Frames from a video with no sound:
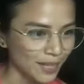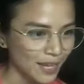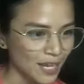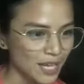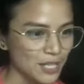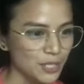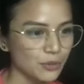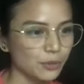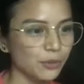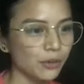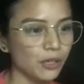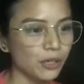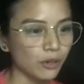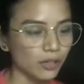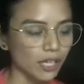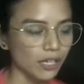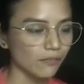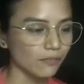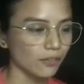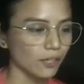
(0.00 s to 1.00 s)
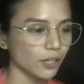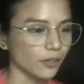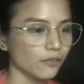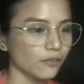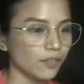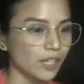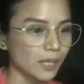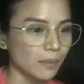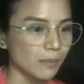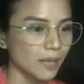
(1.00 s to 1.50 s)
So they're looking for
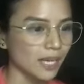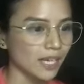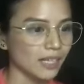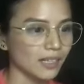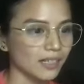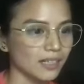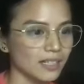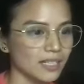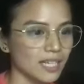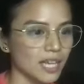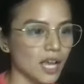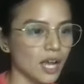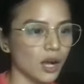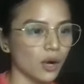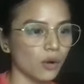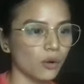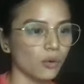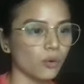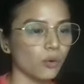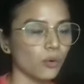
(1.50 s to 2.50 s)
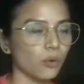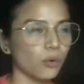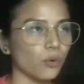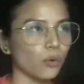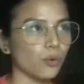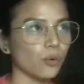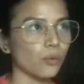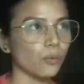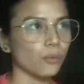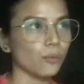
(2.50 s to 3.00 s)
females who
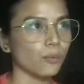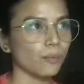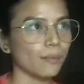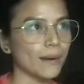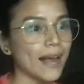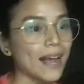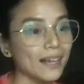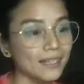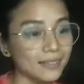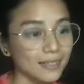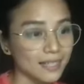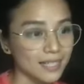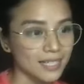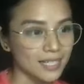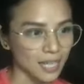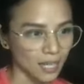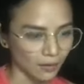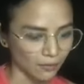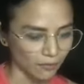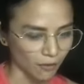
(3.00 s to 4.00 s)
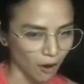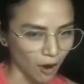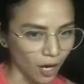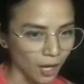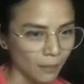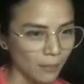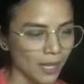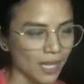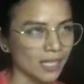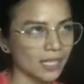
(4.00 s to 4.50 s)
practice
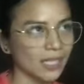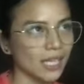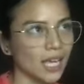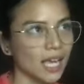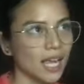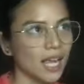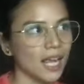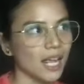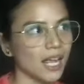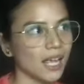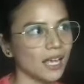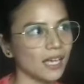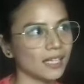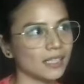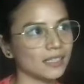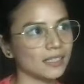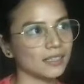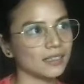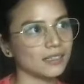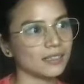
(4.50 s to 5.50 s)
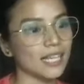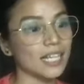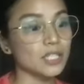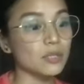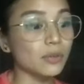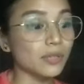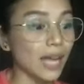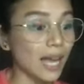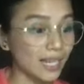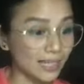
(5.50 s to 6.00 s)
self-harm, and that's what
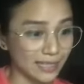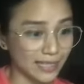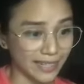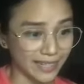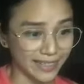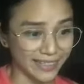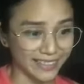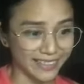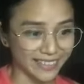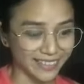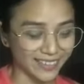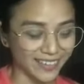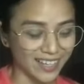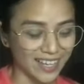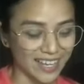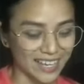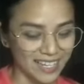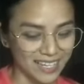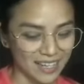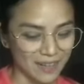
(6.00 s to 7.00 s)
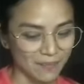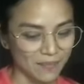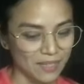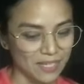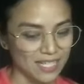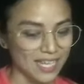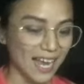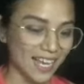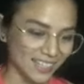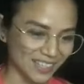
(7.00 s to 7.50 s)
I did. Okay,
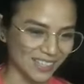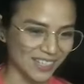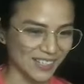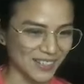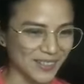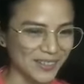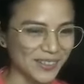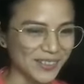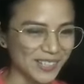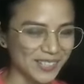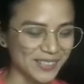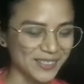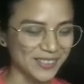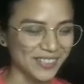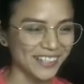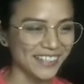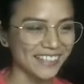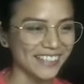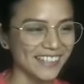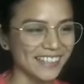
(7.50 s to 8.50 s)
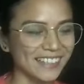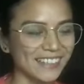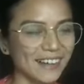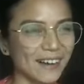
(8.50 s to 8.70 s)
sadly, that's what I did.